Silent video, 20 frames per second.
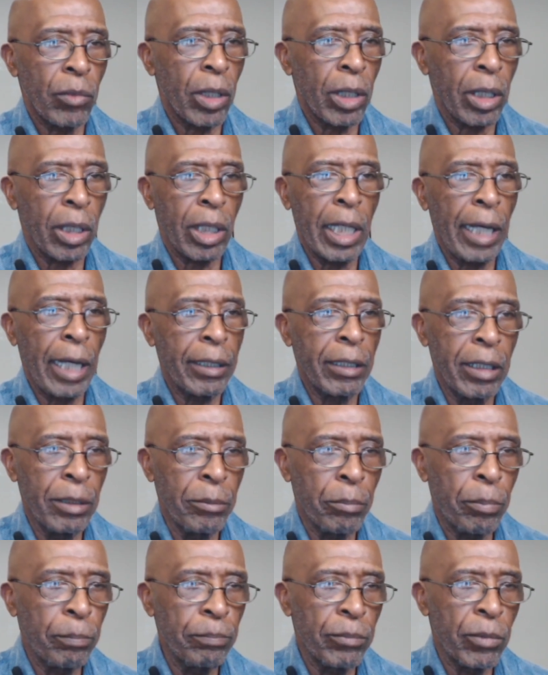it got
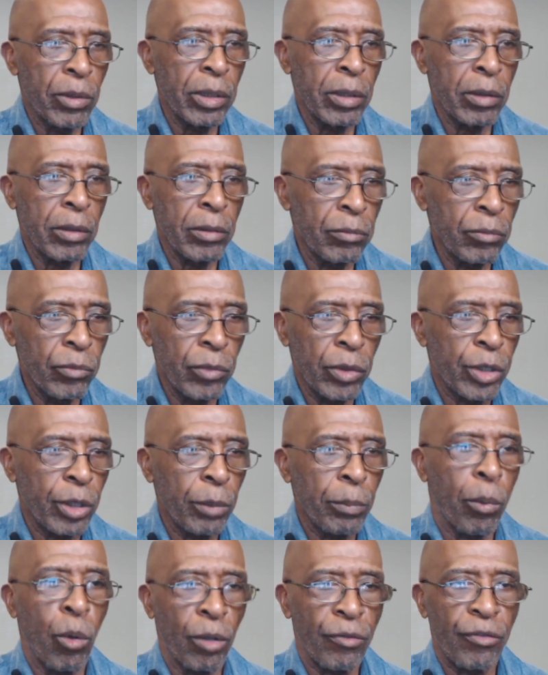them
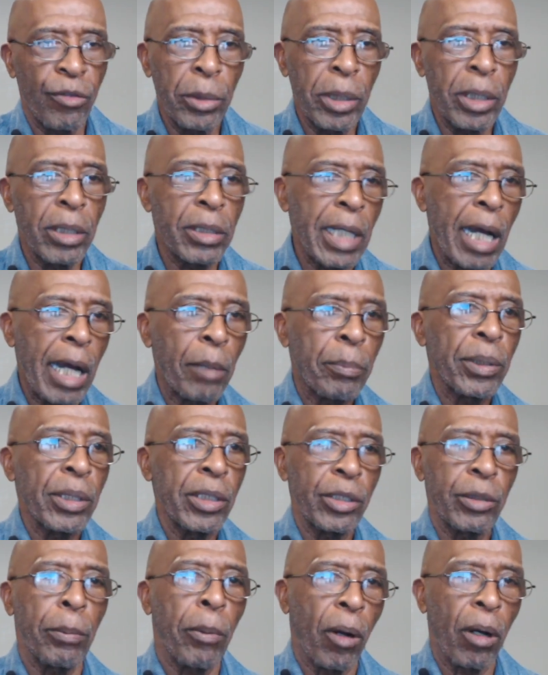support from the entire
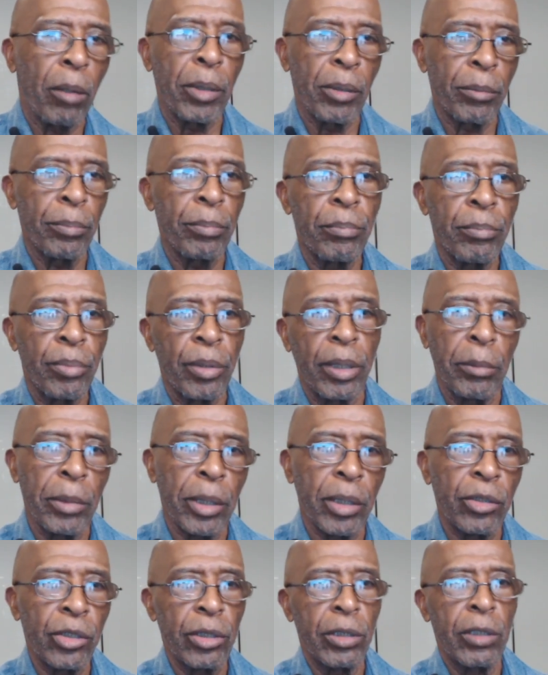police department, pretty
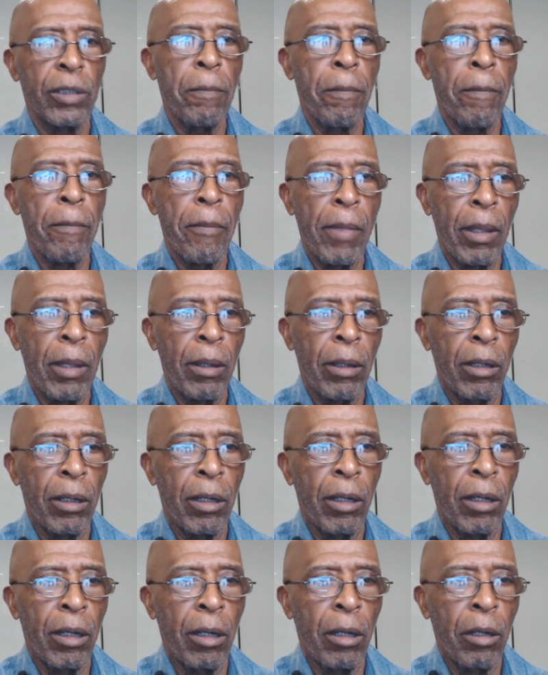much.
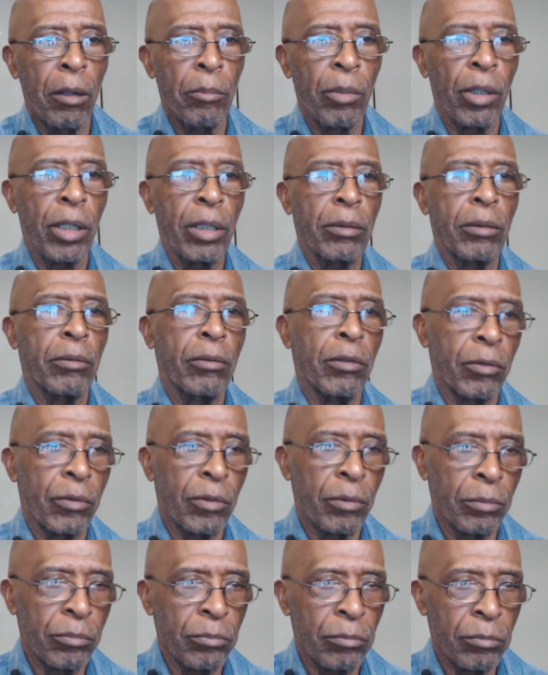But
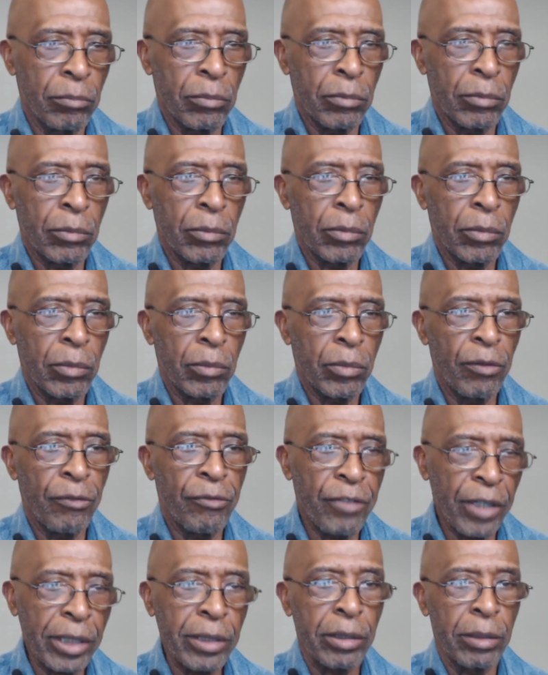the
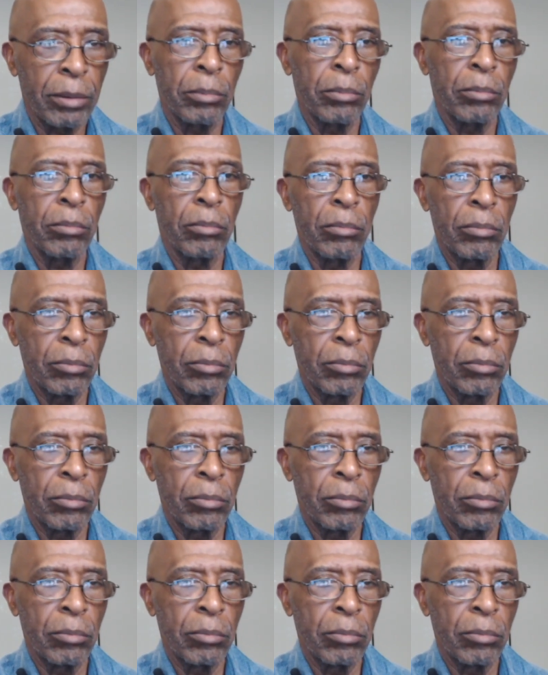victim,